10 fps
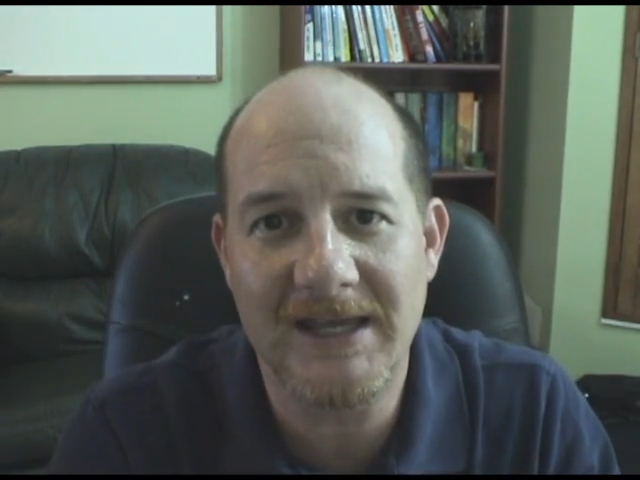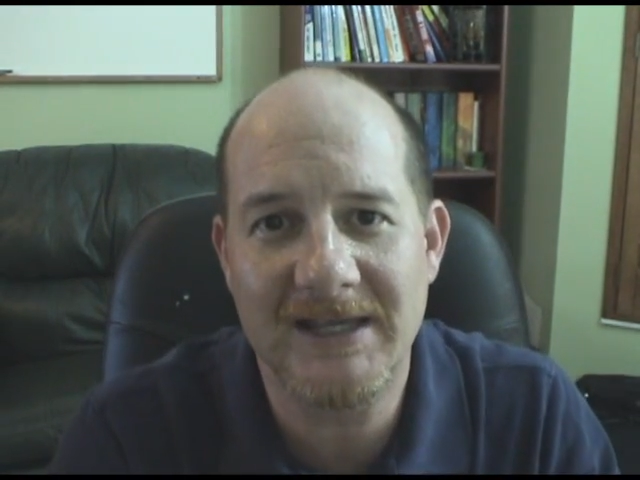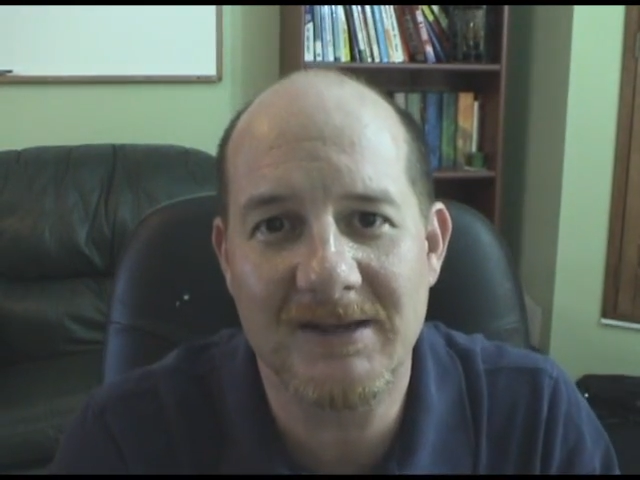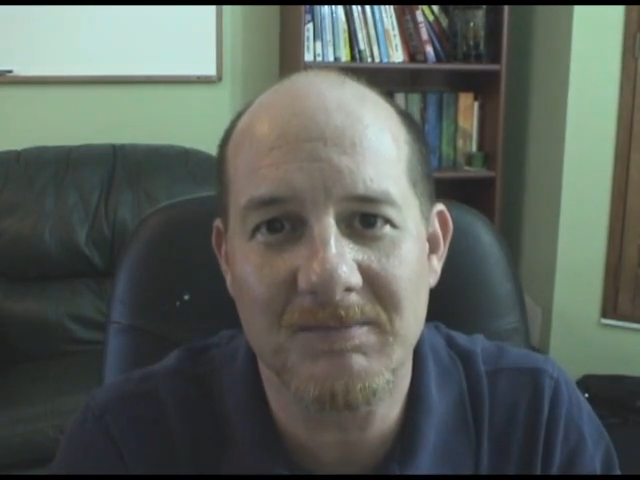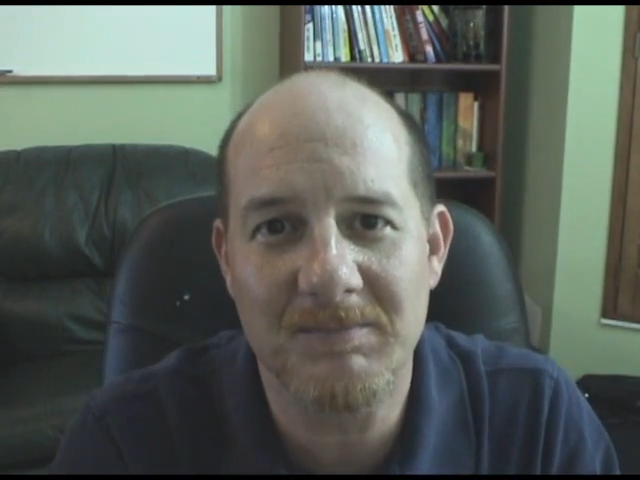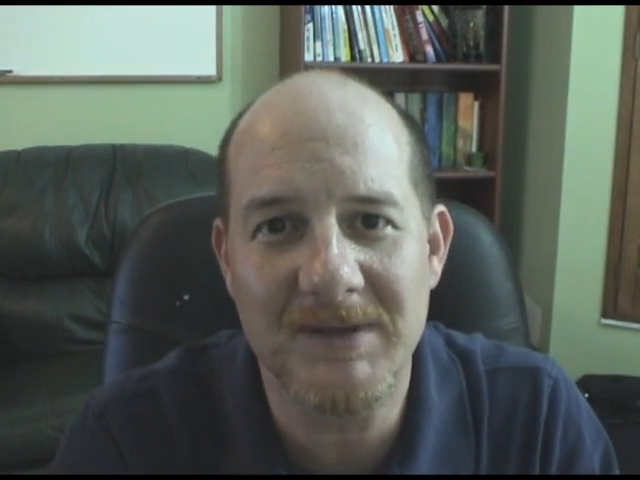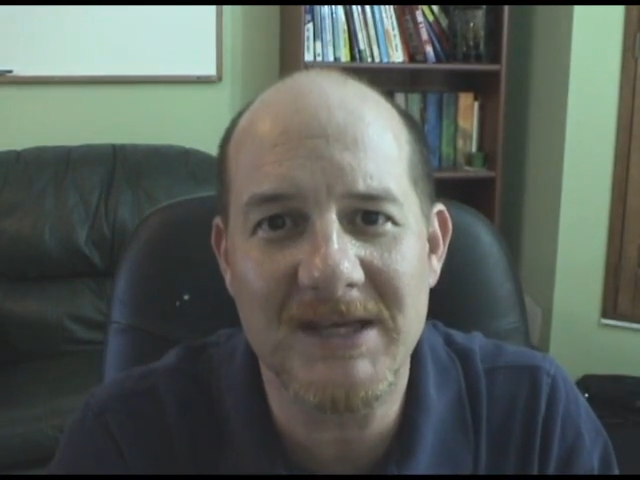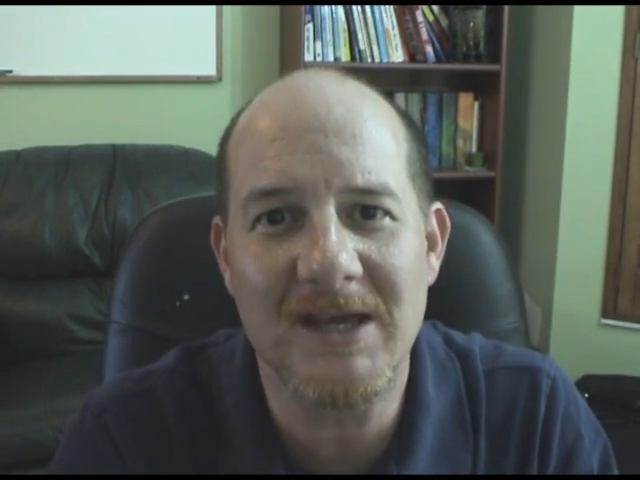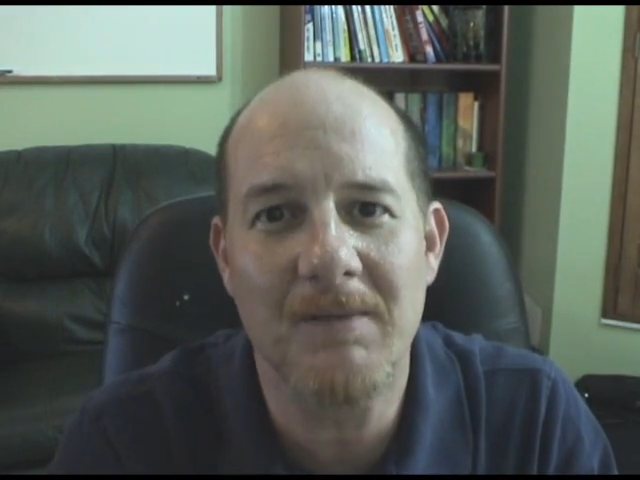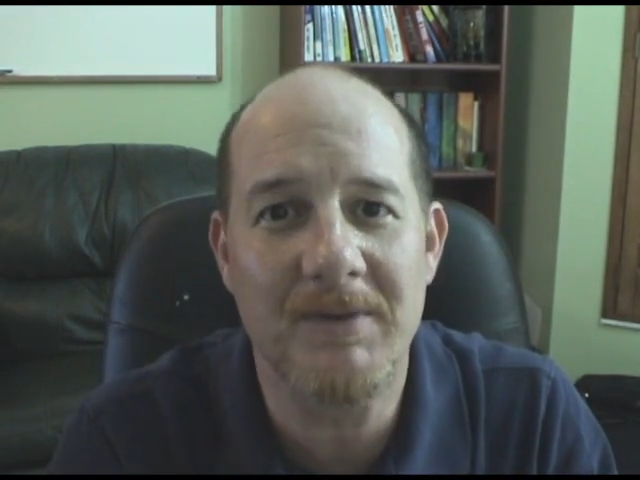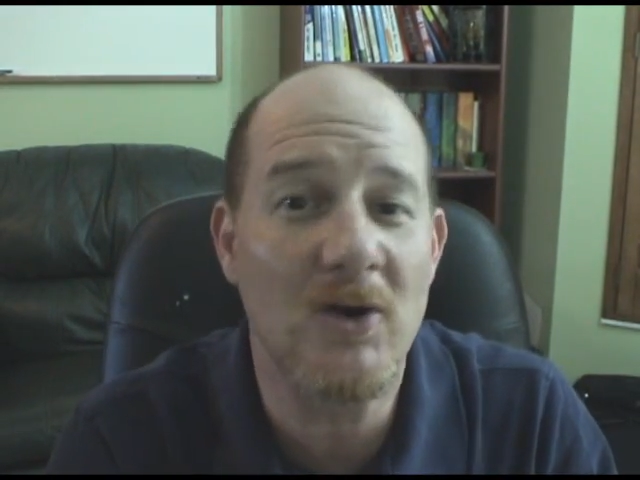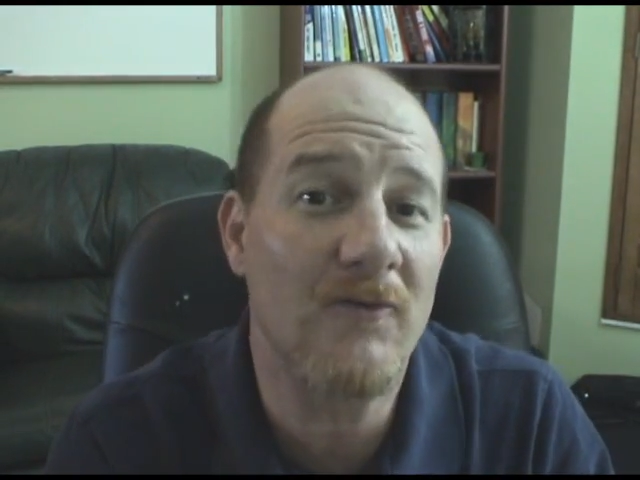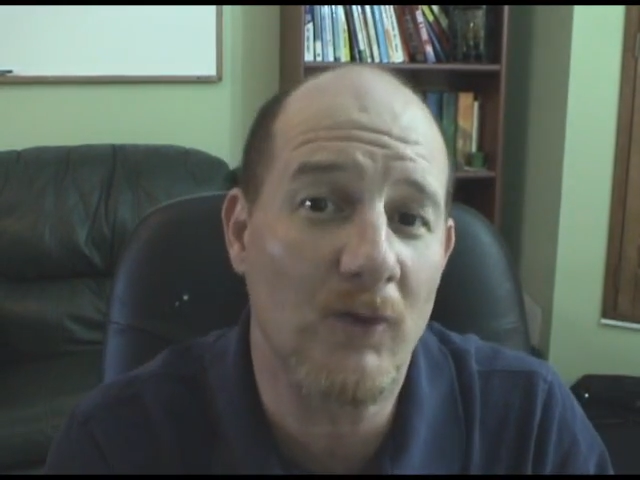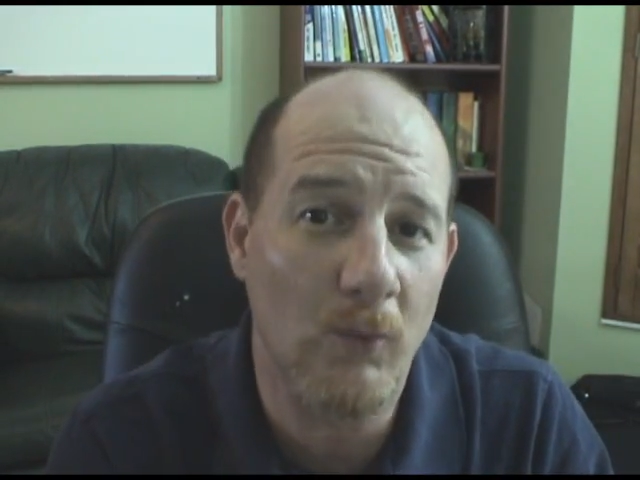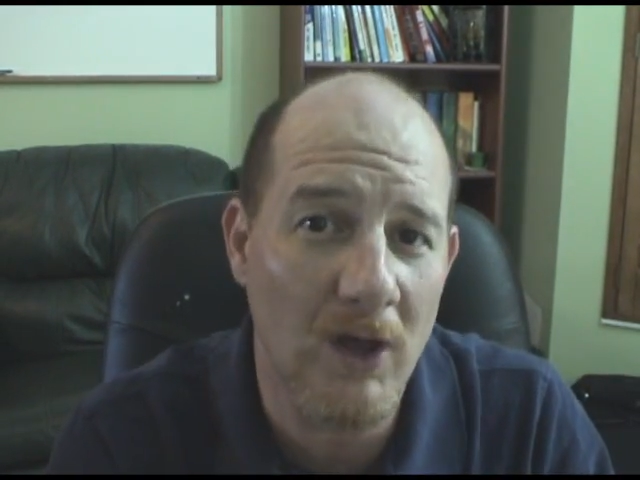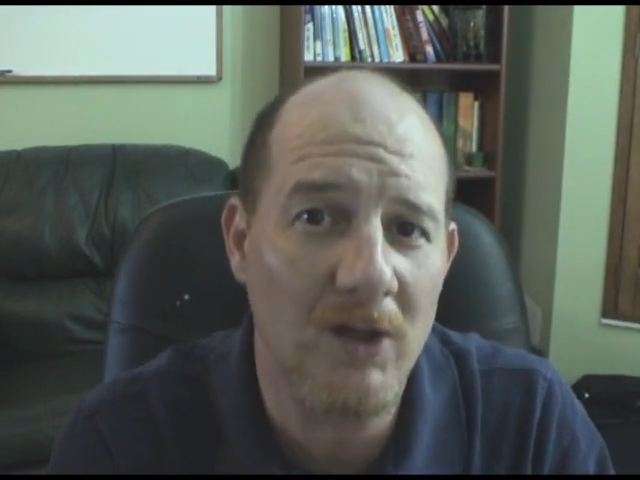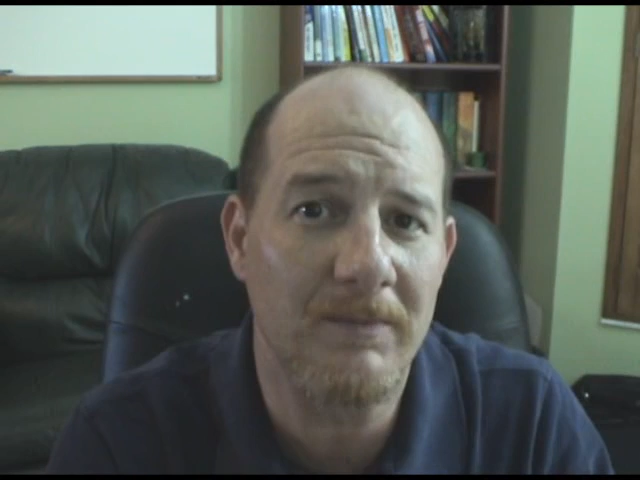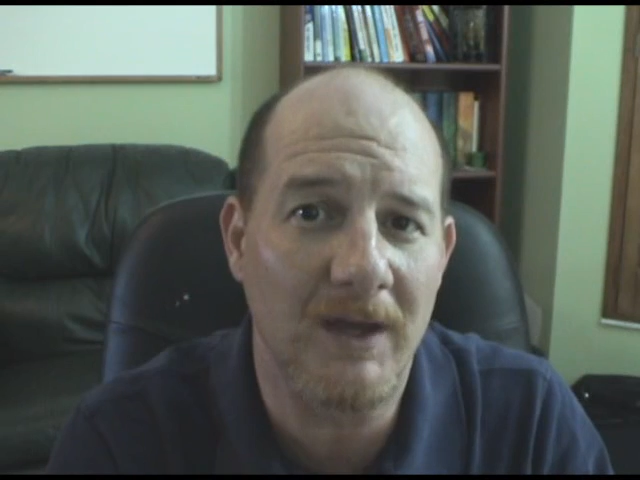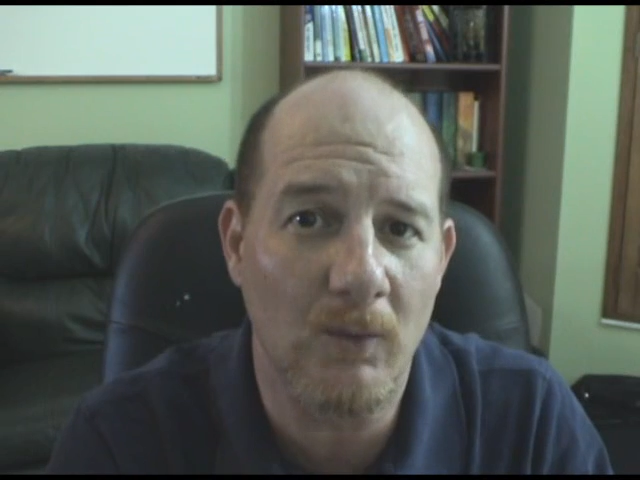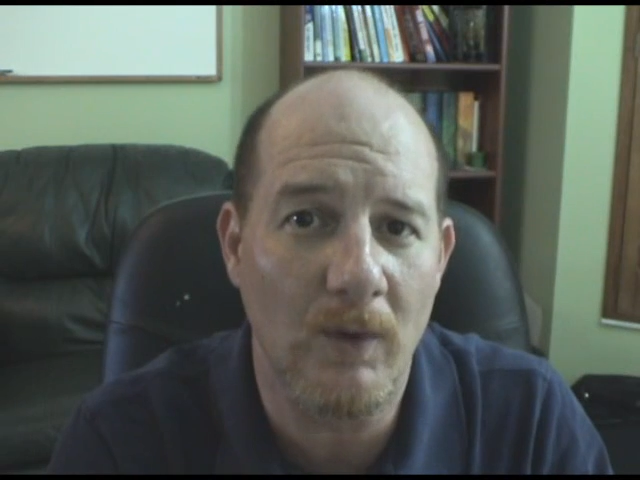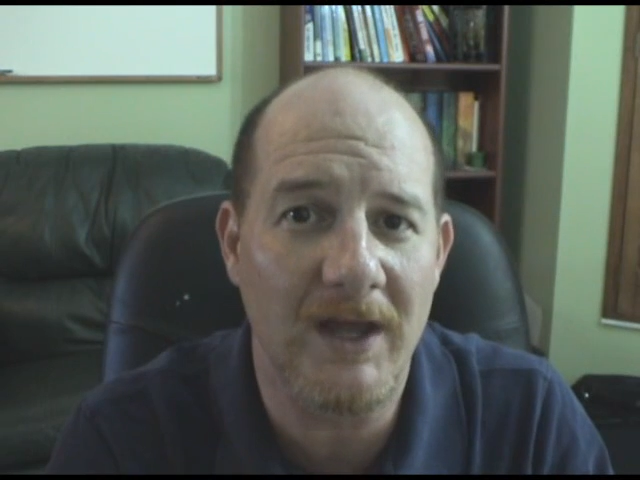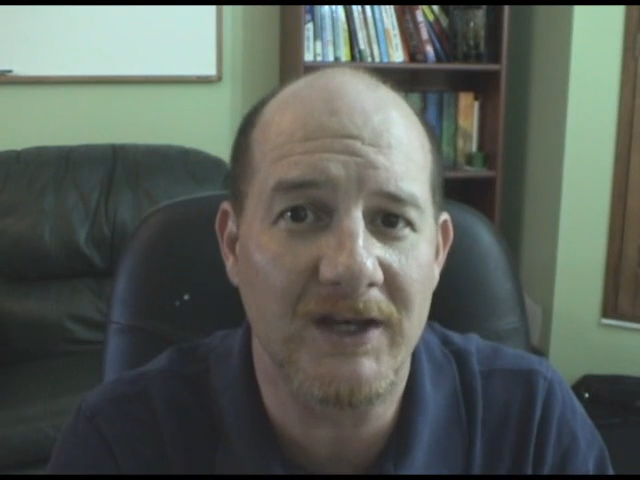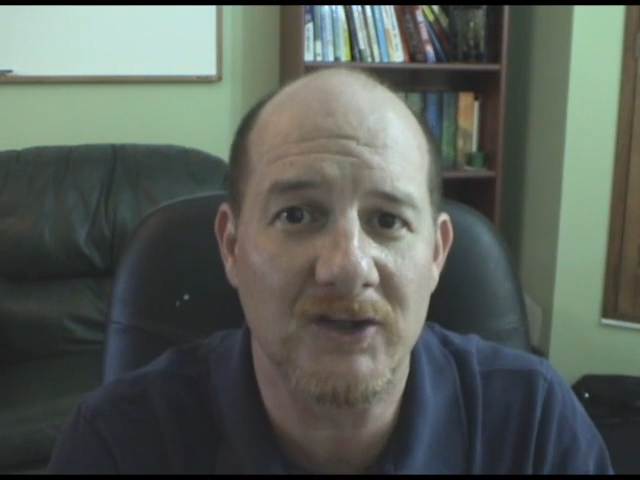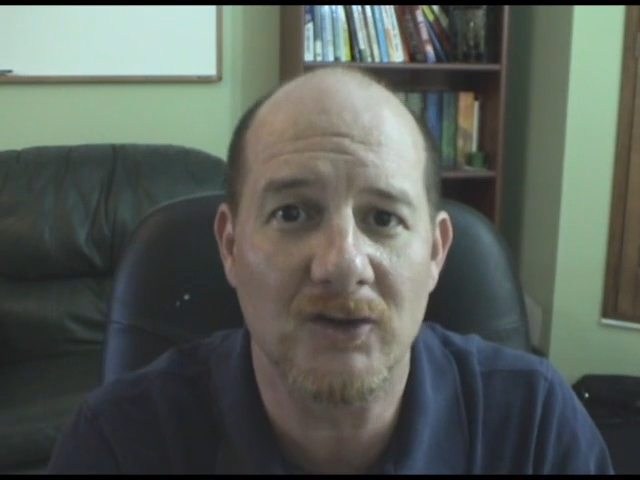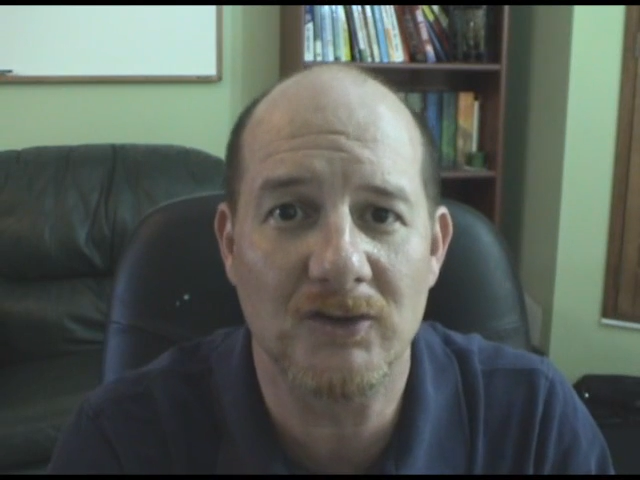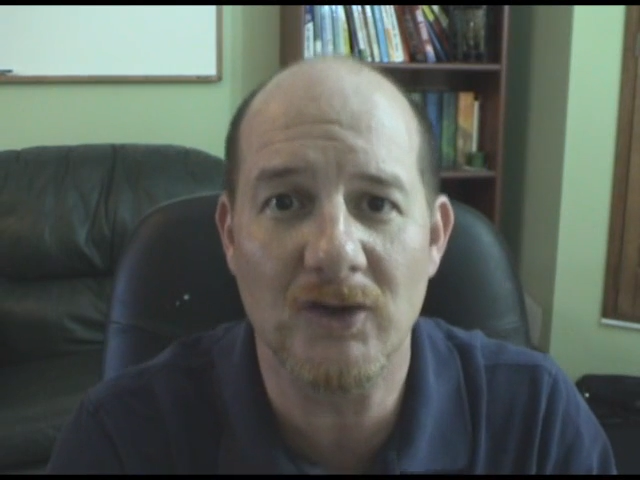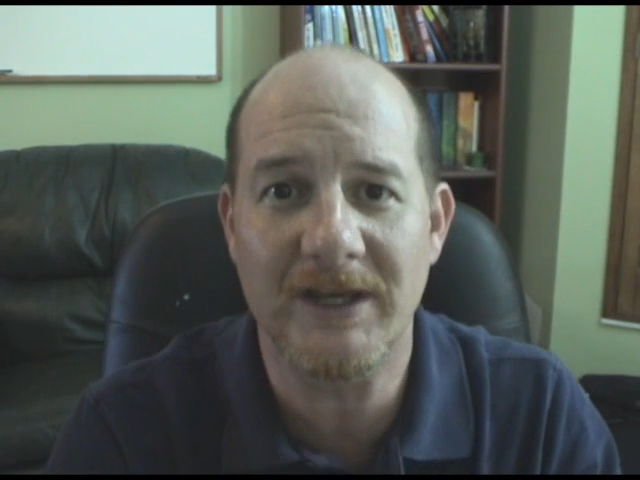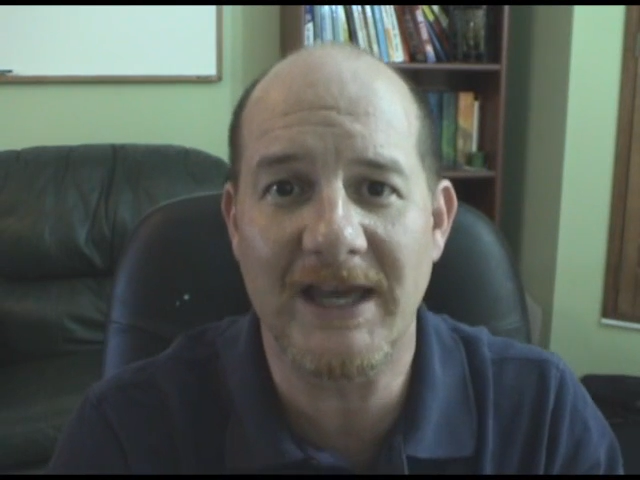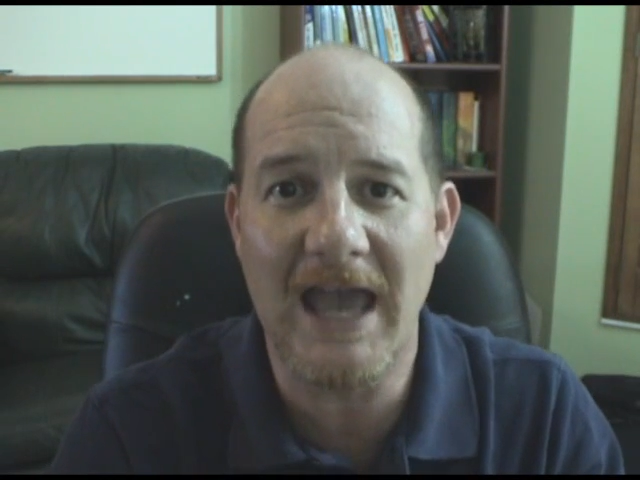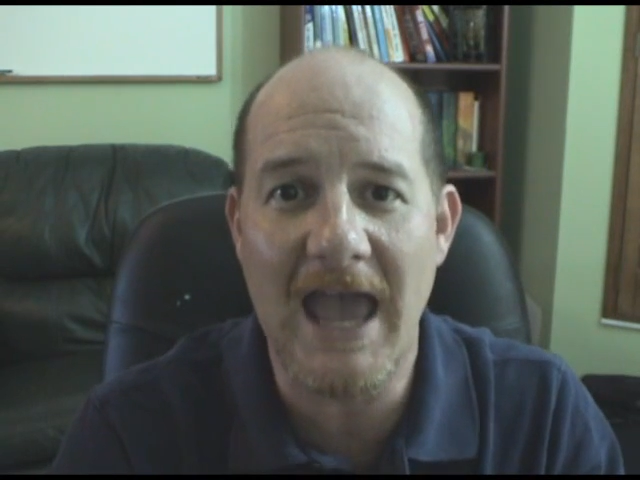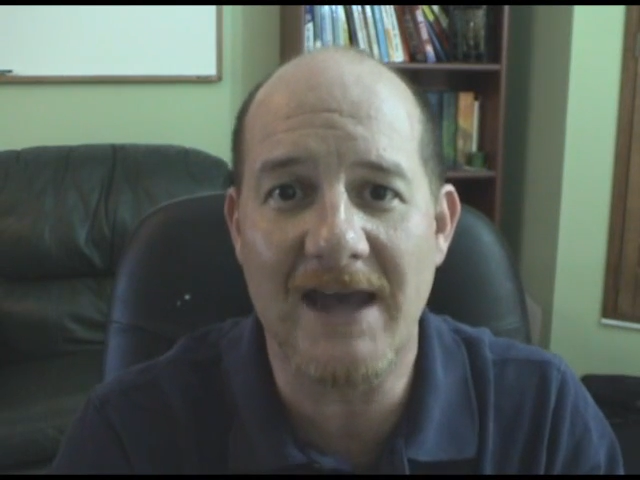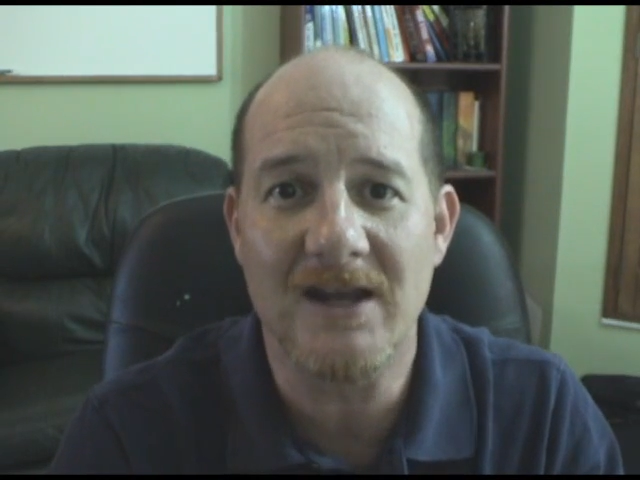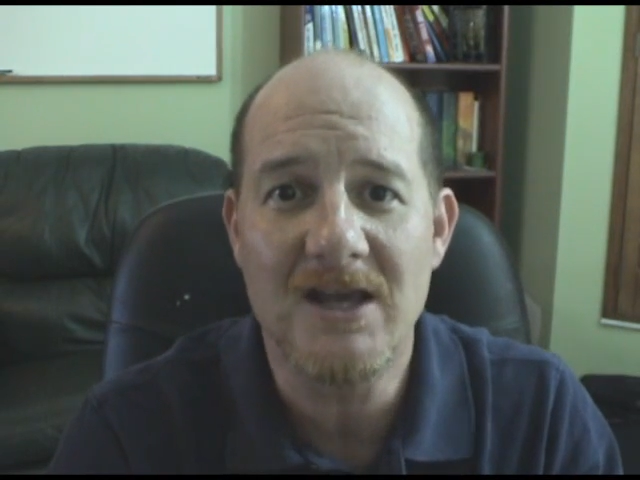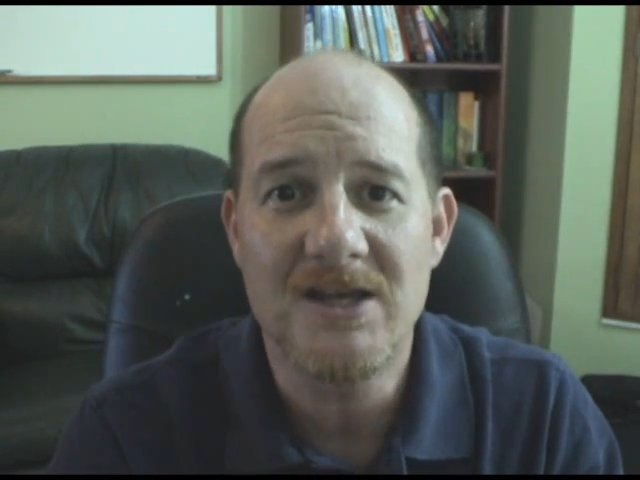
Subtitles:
It can be a bit overwhelming when you're looking at